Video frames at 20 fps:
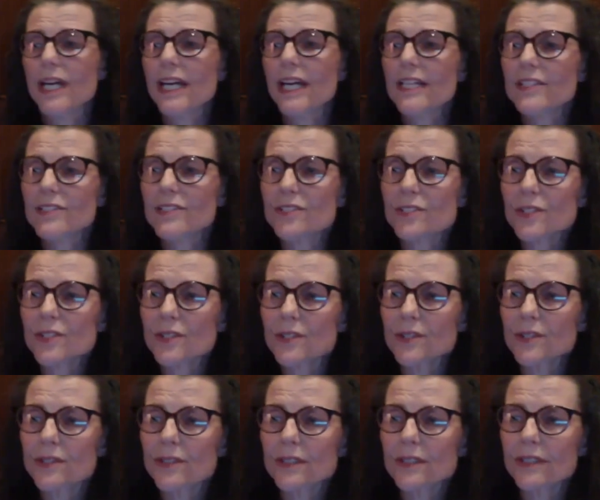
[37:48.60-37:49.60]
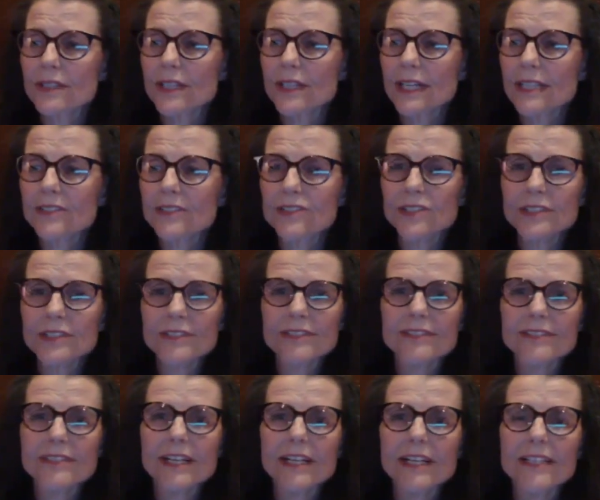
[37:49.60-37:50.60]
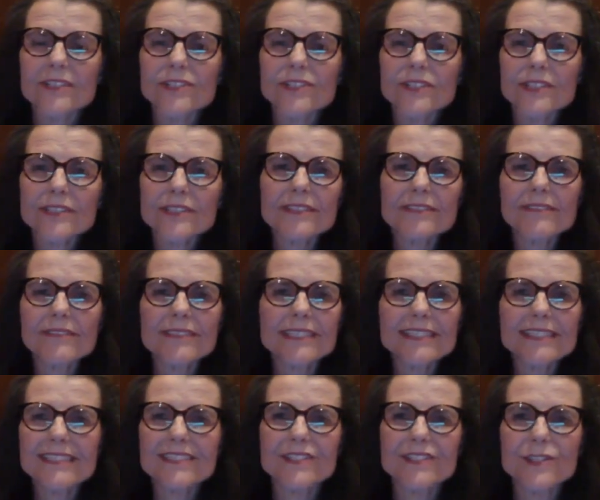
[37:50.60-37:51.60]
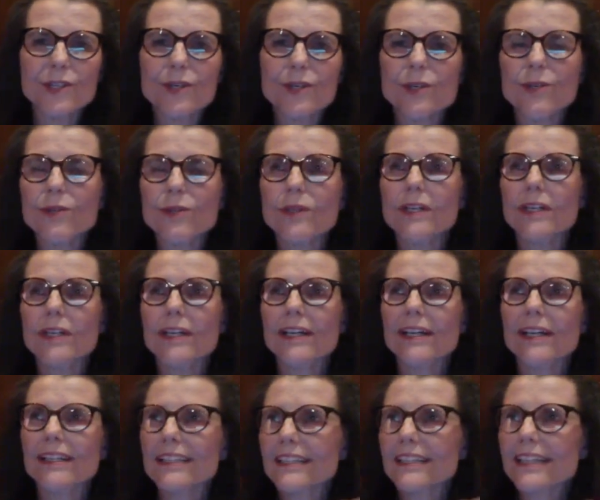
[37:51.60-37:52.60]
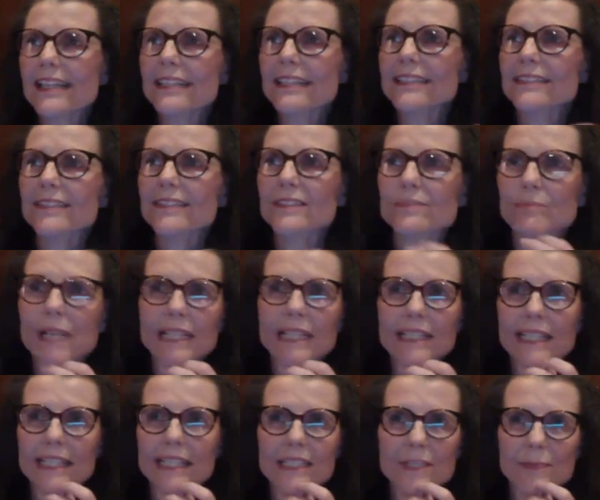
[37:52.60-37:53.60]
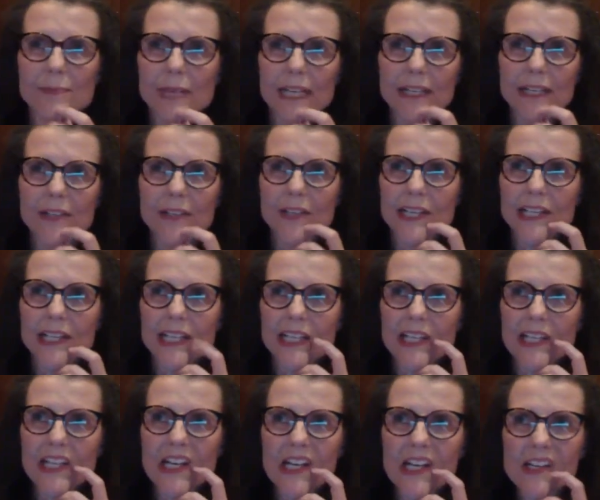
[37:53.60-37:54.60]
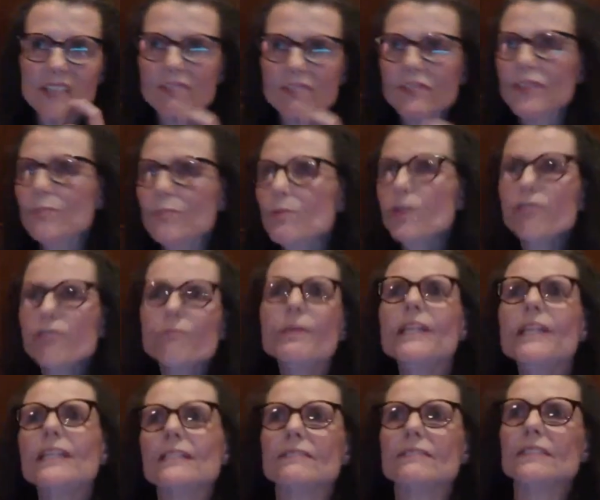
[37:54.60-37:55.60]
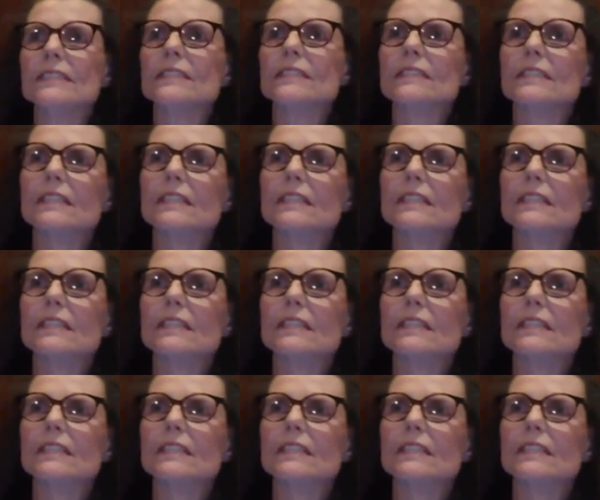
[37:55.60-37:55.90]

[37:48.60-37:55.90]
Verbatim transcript: And so I just, I just, it's so, again, my dance background, I love the movement of it.